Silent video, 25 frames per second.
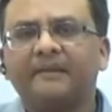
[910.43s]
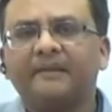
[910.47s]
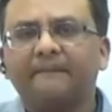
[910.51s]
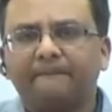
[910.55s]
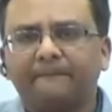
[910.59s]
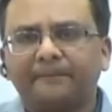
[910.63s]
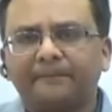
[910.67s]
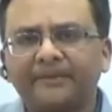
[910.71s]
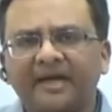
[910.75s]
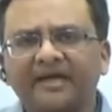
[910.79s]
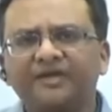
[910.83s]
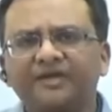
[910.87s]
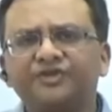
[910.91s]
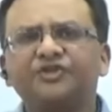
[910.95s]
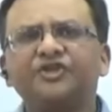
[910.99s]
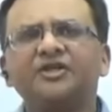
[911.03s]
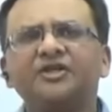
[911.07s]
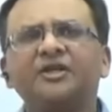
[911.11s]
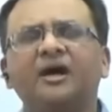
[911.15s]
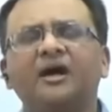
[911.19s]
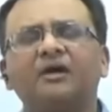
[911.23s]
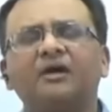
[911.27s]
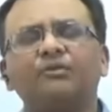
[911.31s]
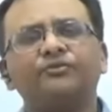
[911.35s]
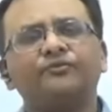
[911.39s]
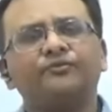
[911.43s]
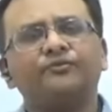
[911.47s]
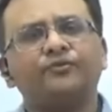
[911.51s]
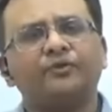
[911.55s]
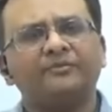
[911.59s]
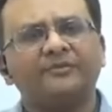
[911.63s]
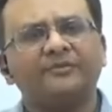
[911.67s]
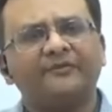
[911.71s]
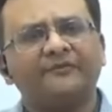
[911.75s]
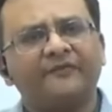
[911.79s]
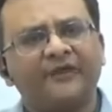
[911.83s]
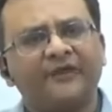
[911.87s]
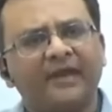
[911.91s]
branching out
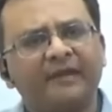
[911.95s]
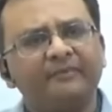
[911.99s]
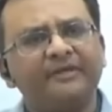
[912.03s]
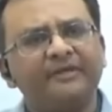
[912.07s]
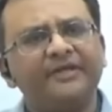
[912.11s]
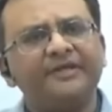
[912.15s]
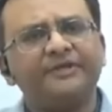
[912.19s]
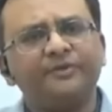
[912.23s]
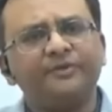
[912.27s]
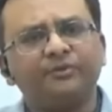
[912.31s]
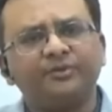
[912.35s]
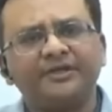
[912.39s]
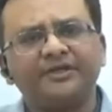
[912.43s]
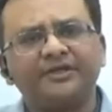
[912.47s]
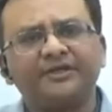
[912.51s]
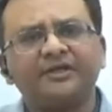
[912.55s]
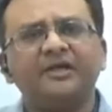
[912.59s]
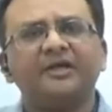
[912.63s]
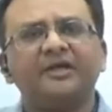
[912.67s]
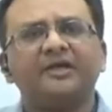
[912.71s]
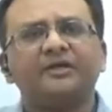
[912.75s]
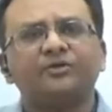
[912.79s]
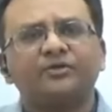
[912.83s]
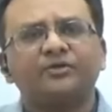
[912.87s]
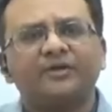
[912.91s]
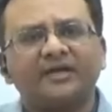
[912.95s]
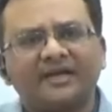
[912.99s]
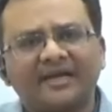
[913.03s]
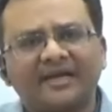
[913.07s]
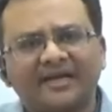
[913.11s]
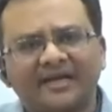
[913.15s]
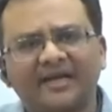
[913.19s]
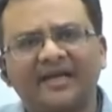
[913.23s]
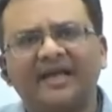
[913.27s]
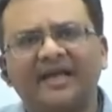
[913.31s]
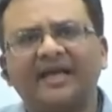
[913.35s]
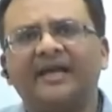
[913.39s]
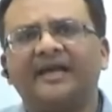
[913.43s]
from the family unit to the
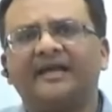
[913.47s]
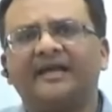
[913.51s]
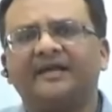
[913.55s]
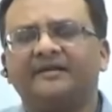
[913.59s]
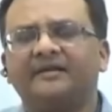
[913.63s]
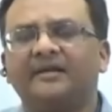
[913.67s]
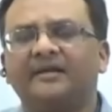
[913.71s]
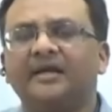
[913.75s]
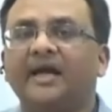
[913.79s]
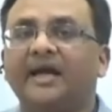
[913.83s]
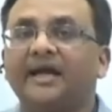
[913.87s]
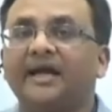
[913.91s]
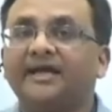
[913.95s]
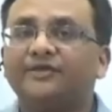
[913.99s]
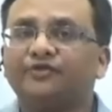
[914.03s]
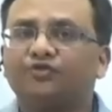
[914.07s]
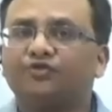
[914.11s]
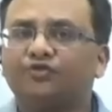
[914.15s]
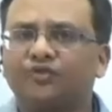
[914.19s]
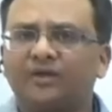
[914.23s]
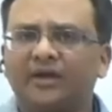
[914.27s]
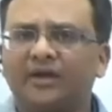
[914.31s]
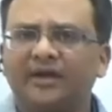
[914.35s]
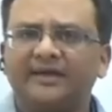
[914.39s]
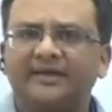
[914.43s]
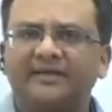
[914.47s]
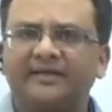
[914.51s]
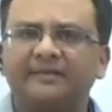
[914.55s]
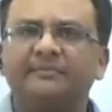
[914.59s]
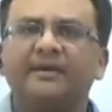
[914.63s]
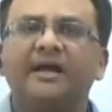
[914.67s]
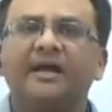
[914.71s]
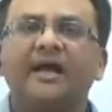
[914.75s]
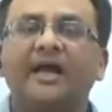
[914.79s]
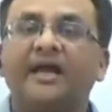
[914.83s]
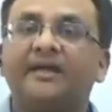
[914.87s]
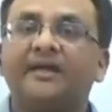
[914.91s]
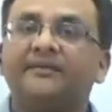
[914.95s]
clan and tribe
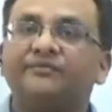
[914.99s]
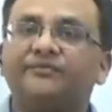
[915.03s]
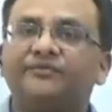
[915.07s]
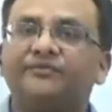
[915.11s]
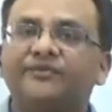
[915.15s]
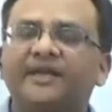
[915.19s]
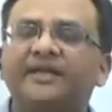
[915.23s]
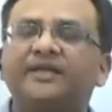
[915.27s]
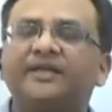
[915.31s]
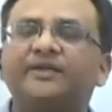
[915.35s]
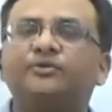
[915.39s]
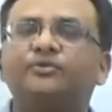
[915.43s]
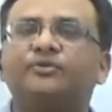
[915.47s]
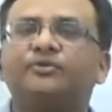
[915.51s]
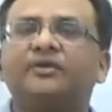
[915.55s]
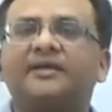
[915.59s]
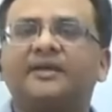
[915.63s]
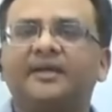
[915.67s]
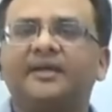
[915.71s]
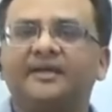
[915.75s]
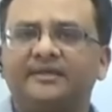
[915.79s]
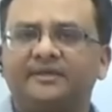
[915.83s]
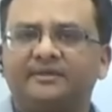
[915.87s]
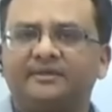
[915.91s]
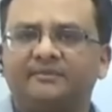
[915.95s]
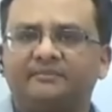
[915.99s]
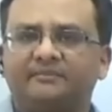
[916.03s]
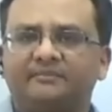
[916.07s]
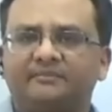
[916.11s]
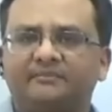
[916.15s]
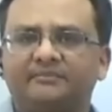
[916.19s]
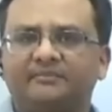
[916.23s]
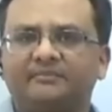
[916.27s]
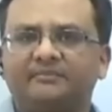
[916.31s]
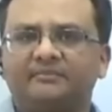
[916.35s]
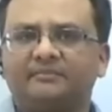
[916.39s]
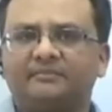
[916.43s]
and then to the kingdom.